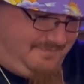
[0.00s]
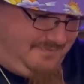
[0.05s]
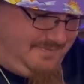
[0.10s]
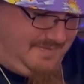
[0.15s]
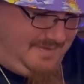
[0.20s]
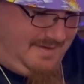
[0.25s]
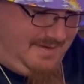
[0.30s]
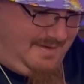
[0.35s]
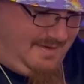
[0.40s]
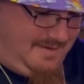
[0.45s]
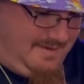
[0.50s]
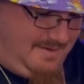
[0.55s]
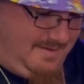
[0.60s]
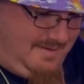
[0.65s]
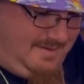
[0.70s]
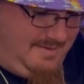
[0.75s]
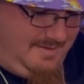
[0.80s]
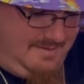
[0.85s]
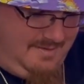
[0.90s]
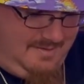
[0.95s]

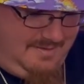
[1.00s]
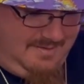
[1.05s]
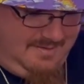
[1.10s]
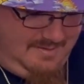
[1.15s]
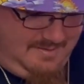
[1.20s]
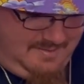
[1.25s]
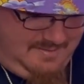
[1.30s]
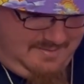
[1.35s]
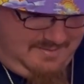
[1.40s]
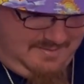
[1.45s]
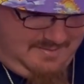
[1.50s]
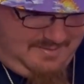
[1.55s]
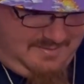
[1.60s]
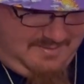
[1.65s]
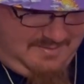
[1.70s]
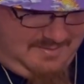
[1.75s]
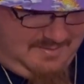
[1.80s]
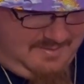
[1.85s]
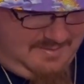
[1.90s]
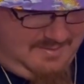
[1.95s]

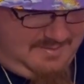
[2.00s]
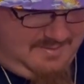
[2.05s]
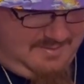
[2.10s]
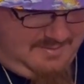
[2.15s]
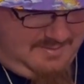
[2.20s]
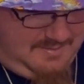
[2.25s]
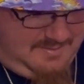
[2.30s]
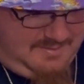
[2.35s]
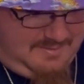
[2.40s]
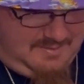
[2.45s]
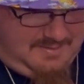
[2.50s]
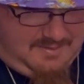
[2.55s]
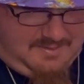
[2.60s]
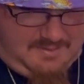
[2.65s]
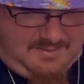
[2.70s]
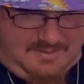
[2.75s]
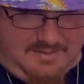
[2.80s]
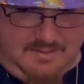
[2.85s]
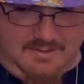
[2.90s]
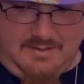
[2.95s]

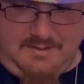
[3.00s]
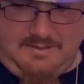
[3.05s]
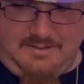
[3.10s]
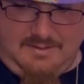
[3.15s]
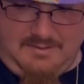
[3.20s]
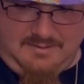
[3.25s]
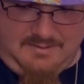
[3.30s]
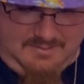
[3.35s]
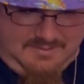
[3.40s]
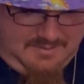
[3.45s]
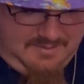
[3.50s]
Nobody speaks.